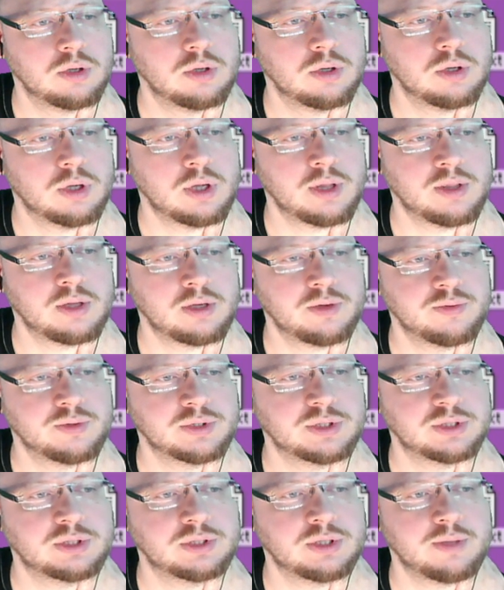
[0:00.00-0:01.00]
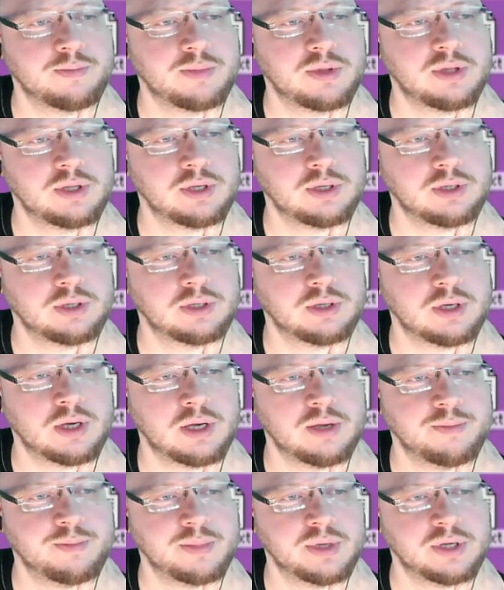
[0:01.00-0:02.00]
I think it was something
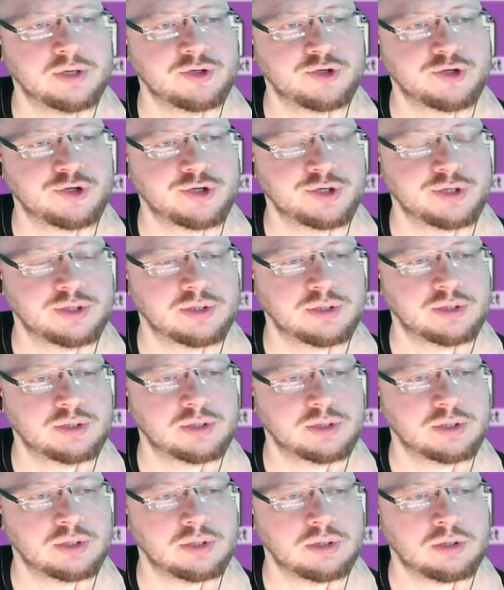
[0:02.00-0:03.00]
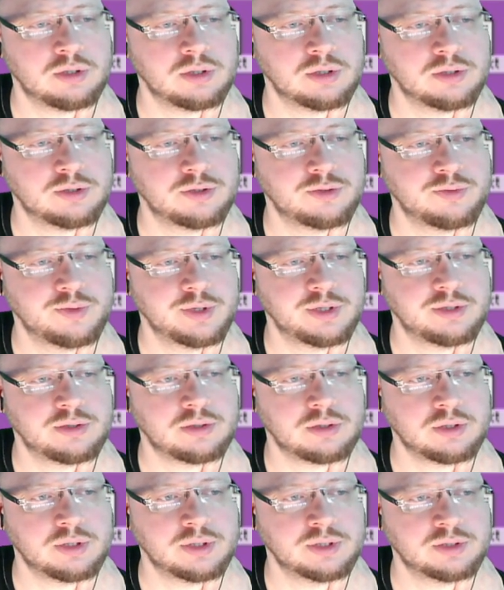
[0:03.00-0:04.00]
I mentioned on
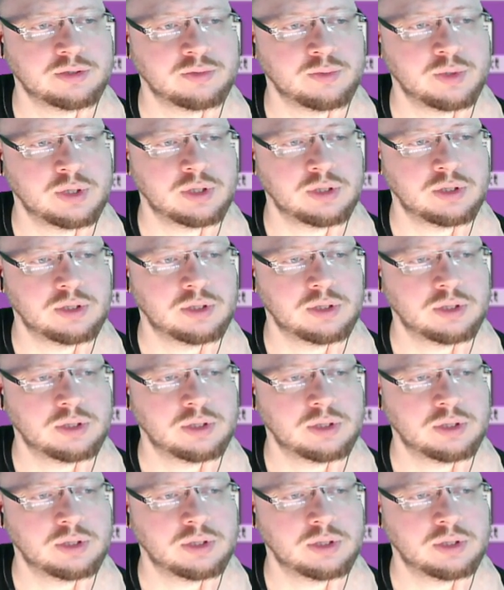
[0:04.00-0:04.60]
Twitter as well.